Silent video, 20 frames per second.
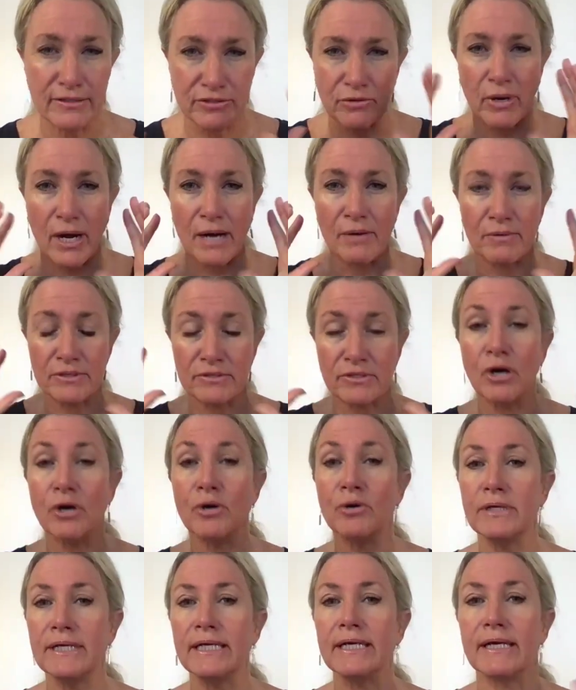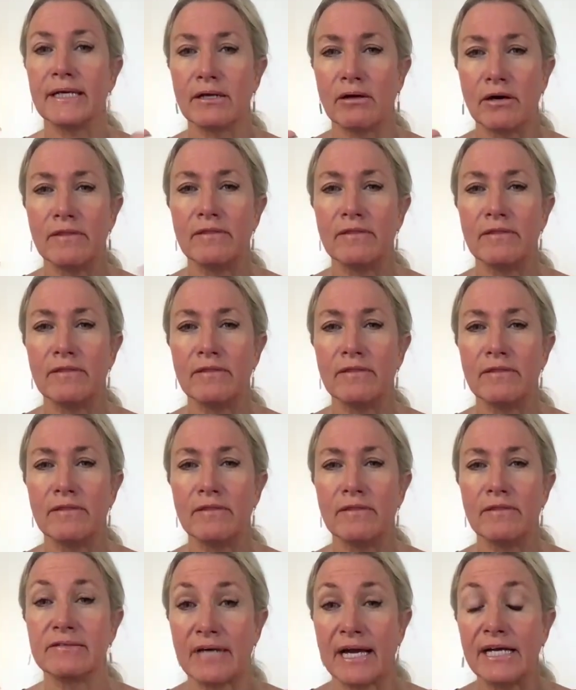So I was honing in on
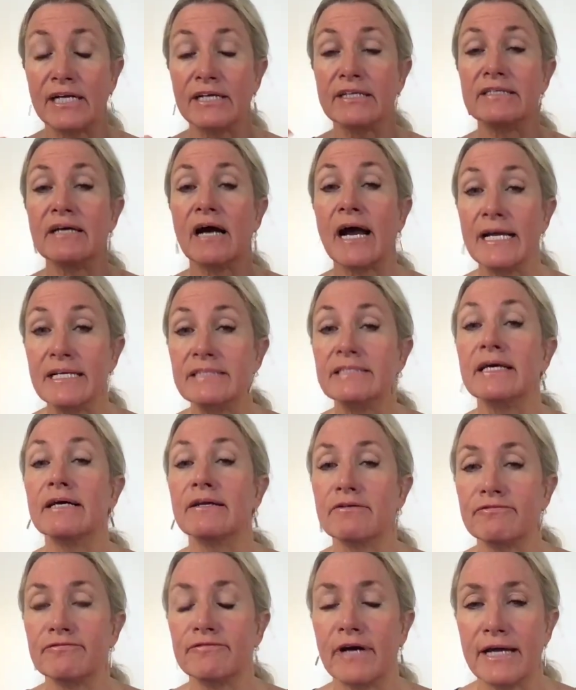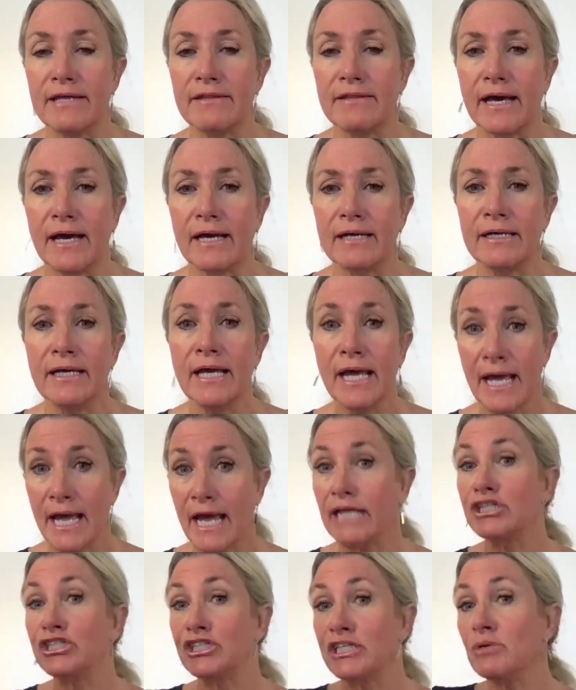that because I could identify that.
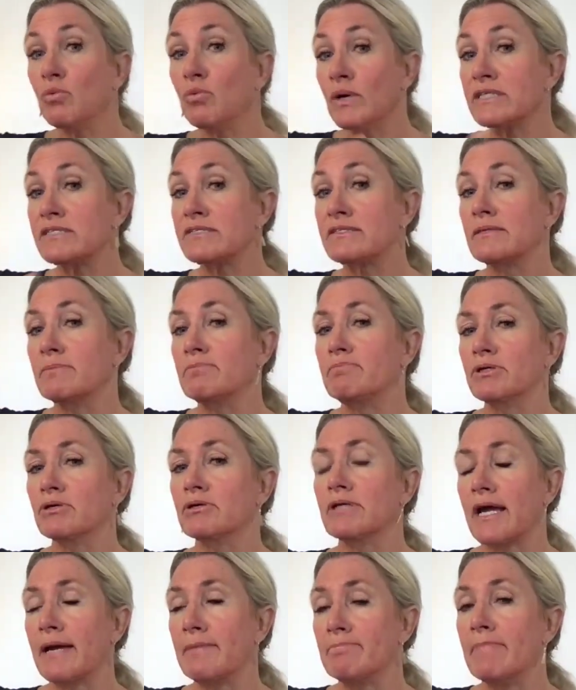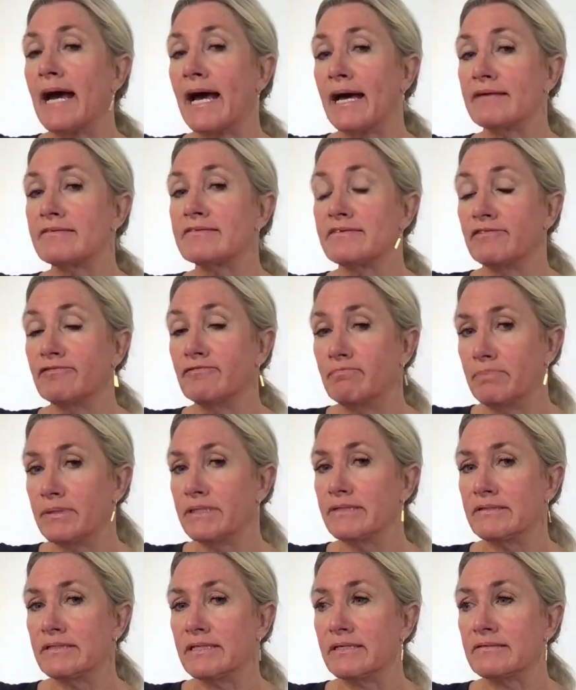And she wants to build a massive
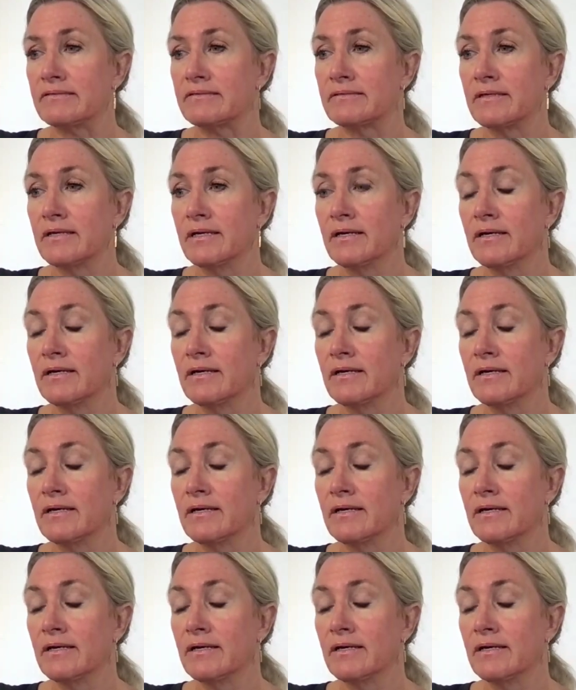business.